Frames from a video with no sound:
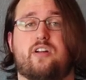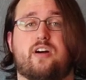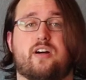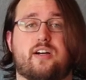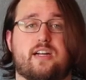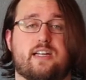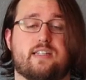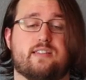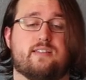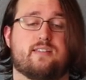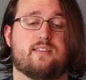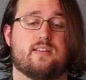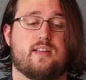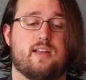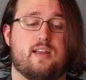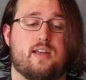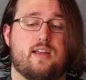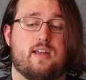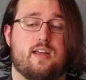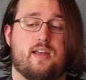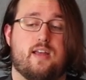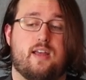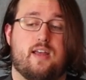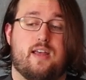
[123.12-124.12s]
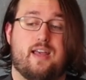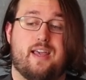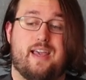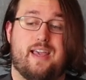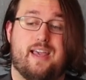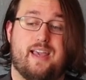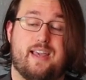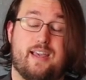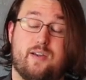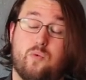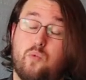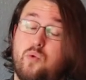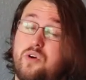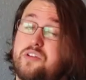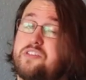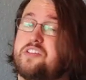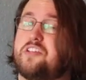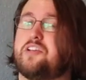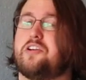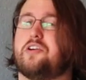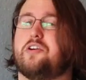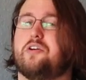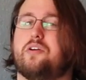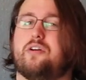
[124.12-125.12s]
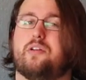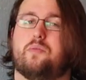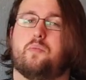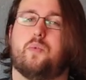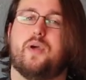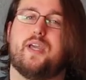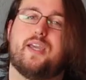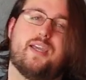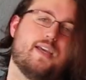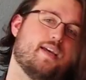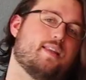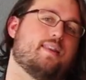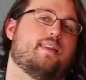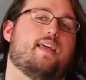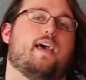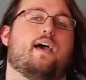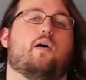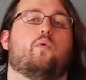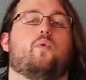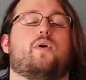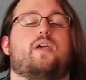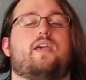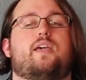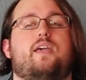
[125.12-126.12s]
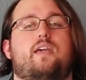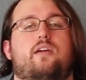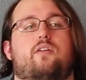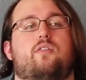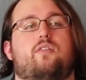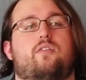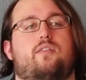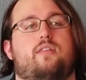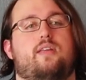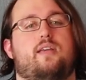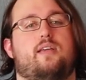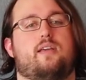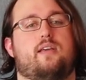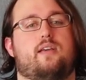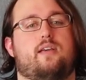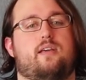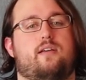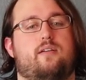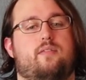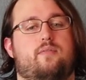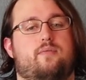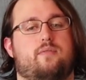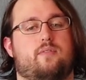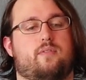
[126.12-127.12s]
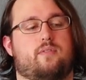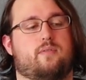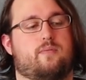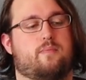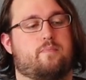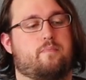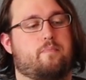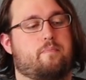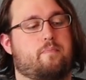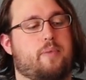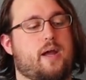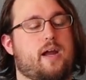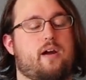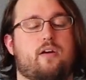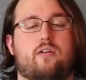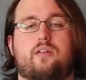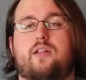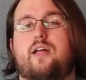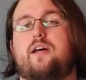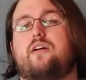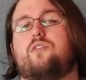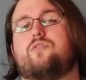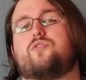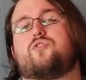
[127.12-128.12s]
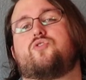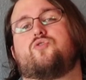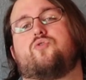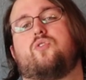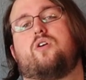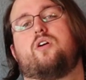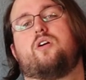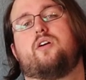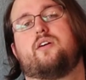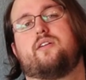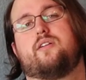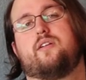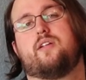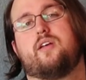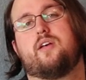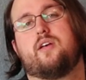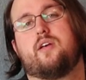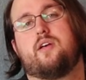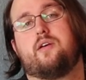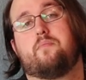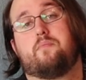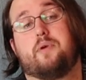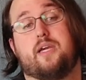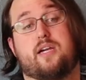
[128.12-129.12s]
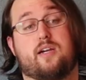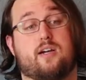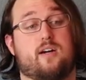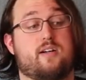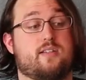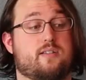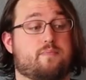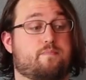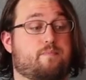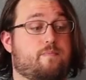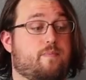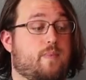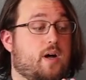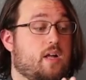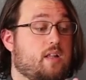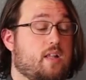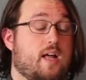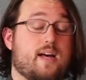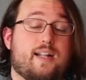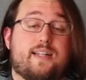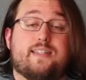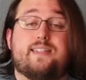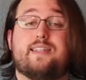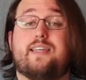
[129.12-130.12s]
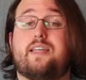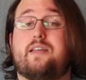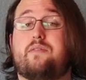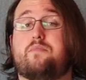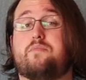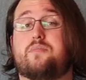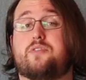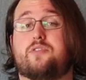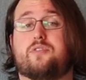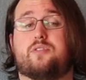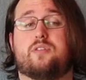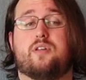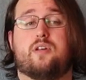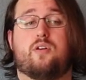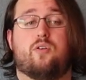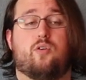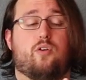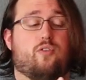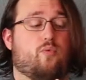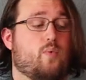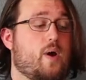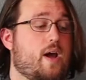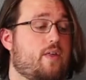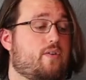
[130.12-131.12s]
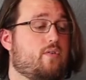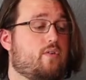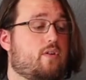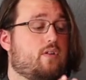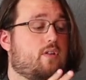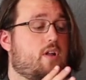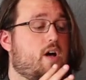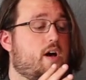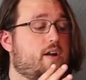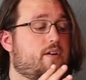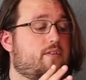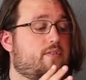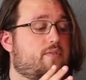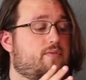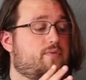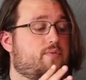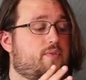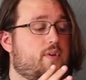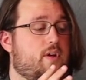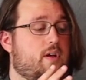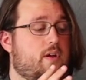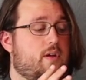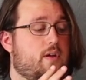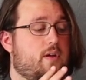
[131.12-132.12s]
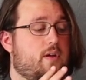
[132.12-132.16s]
Nuggets. It wasn't good, we get that. We hear the parallels drawn because a lot of teams, or rather a lot of